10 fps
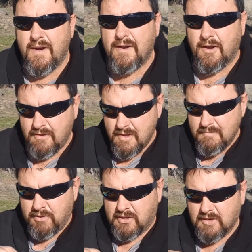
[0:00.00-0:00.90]
photo
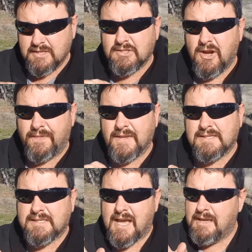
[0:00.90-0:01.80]
because it's got the
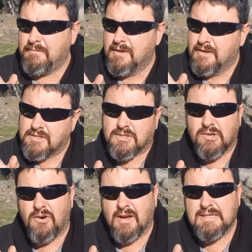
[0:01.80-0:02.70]
same
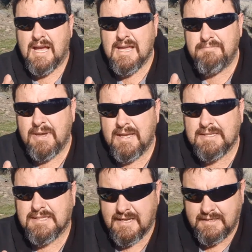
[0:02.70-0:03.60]
size
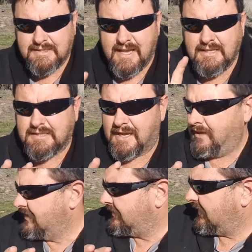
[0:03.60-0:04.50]
APS-C sensor
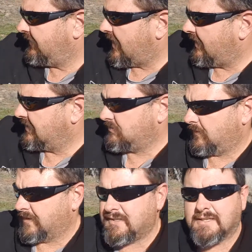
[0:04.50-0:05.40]
in that as
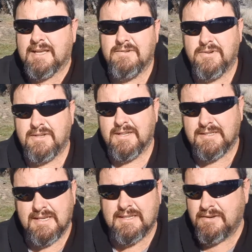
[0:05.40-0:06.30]
what the
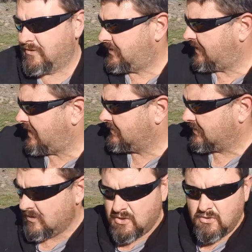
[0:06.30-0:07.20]
600D has.
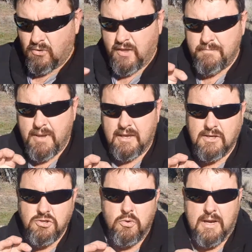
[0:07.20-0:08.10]
Although being a
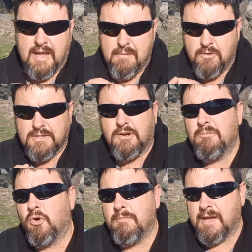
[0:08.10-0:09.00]
newer camera, it's got
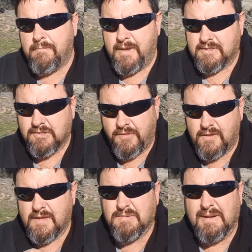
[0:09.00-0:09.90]
more megapixels. I
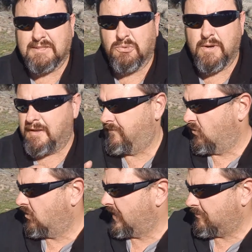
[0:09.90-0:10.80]
think this one's
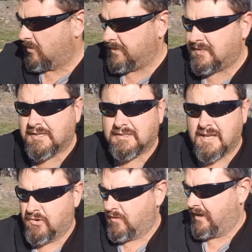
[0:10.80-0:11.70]
24 and that might be
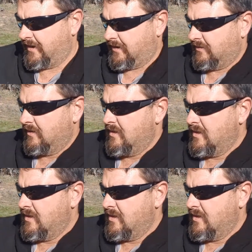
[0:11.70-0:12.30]
16 or 18.